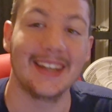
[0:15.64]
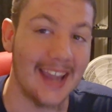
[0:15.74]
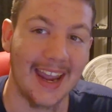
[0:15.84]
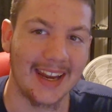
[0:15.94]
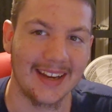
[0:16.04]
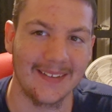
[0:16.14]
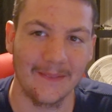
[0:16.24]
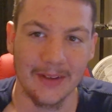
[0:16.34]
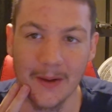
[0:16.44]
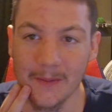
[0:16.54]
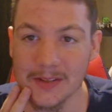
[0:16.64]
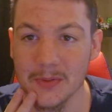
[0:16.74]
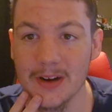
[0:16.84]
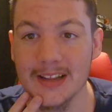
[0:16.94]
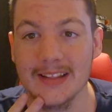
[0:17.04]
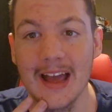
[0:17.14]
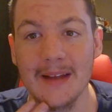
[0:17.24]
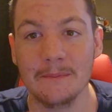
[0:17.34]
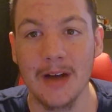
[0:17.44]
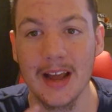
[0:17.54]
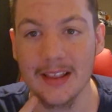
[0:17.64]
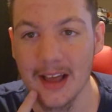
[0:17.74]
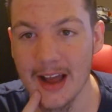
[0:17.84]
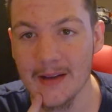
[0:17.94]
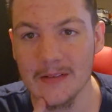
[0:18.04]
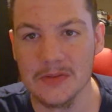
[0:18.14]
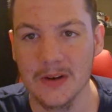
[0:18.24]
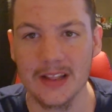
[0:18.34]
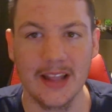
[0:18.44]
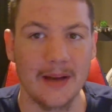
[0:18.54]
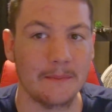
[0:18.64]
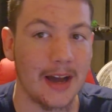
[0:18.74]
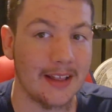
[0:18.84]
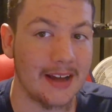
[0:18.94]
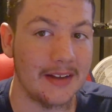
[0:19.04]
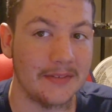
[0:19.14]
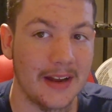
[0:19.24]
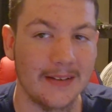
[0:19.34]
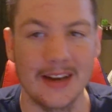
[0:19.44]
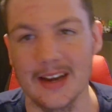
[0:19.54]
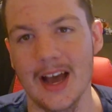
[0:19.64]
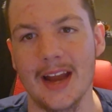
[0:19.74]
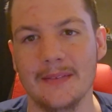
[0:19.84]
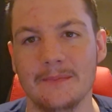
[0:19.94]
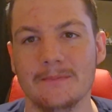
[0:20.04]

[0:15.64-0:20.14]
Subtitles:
Yay! We always wanted that in my. I always wanted that in my life. Now, didn't I?